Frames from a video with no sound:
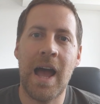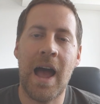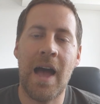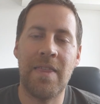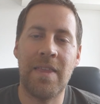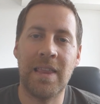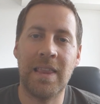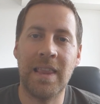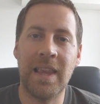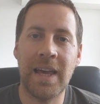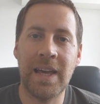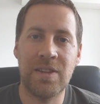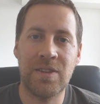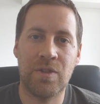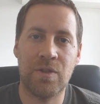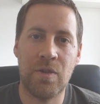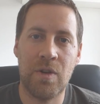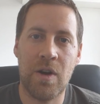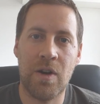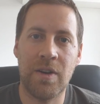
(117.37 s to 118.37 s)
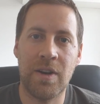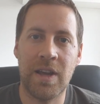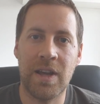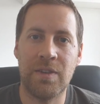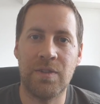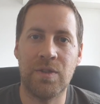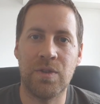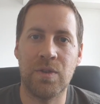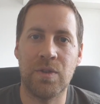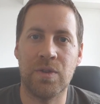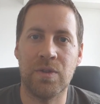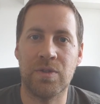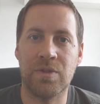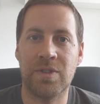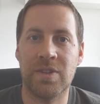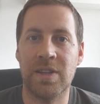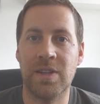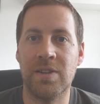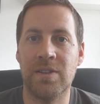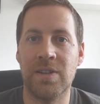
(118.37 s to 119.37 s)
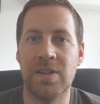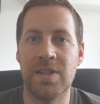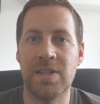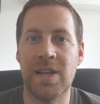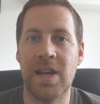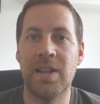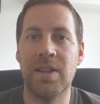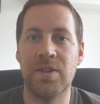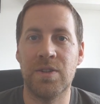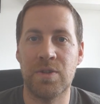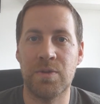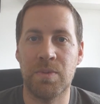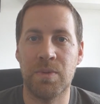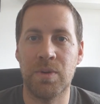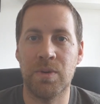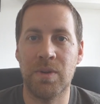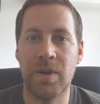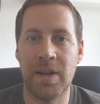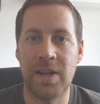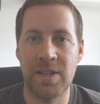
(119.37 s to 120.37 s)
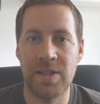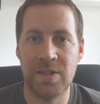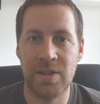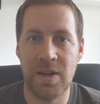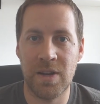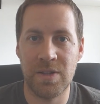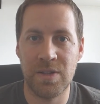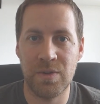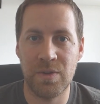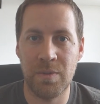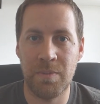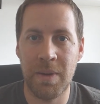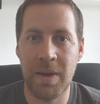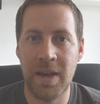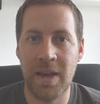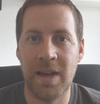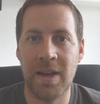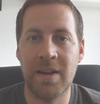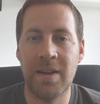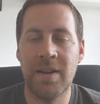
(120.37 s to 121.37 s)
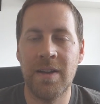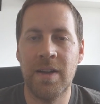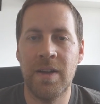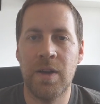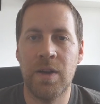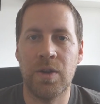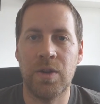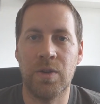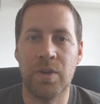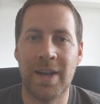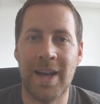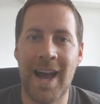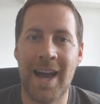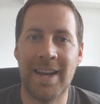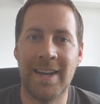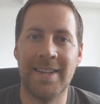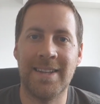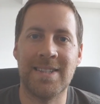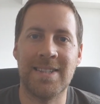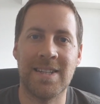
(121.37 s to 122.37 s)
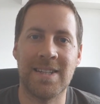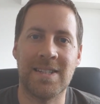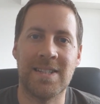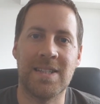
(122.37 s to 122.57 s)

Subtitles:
And then later on, if your skill is eligible and it starts to appear, you'll get analytics